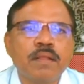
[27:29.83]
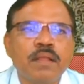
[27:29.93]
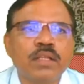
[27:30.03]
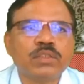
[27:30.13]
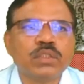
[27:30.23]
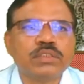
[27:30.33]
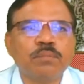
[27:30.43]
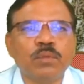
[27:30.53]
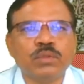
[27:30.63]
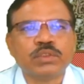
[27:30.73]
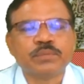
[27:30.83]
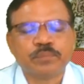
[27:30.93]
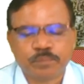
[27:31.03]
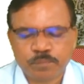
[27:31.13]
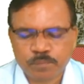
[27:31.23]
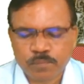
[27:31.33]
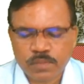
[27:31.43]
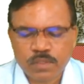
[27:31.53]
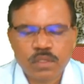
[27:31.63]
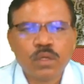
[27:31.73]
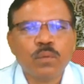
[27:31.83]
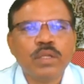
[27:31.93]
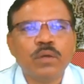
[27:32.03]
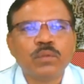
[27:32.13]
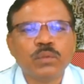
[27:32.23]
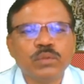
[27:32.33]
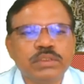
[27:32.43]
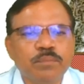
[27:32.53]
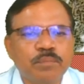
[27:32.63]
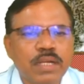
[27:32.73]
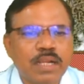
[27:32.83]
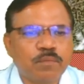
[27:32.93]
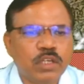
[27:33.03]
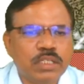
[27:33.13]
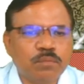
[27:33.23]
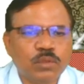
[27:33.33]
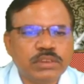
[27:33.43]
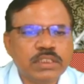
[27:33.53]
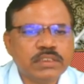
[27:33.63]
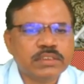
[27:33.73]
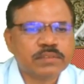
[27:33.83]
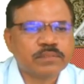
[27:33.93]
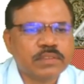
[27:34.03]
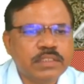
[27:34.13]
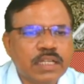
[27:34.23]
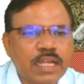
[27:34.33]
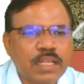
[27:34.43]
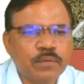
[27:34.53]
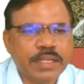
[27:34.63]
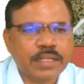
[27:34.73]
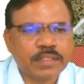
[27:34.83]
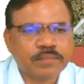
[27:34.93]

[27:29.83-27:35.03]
So suppose we have two simple harmonic motions. Here I have taken